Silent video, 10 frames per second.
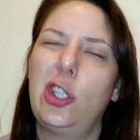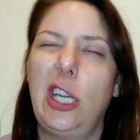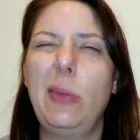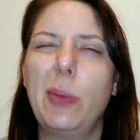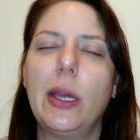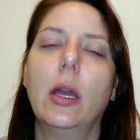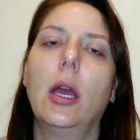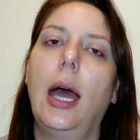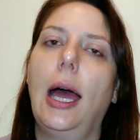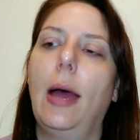cheap,
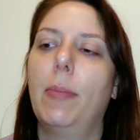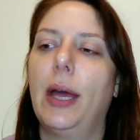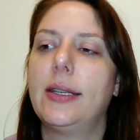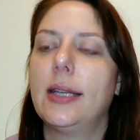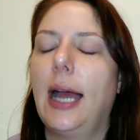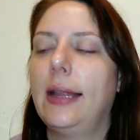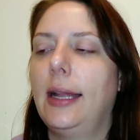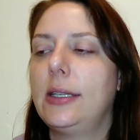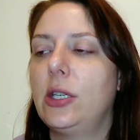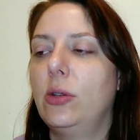um, but I
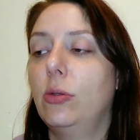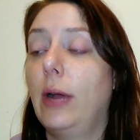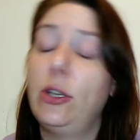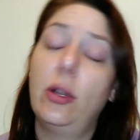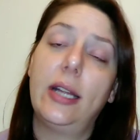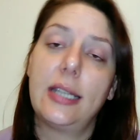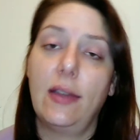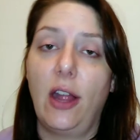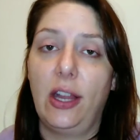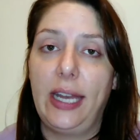like to, I do like to
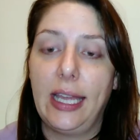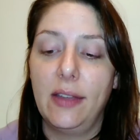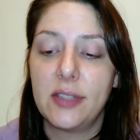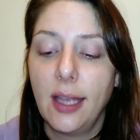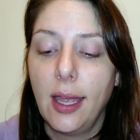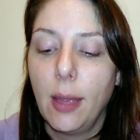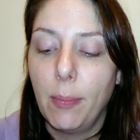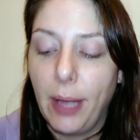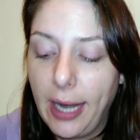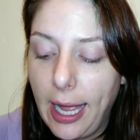give holiday gifts,
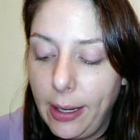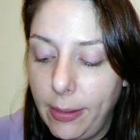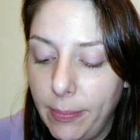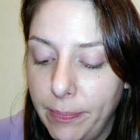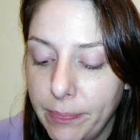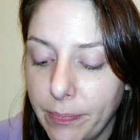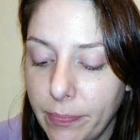but I'm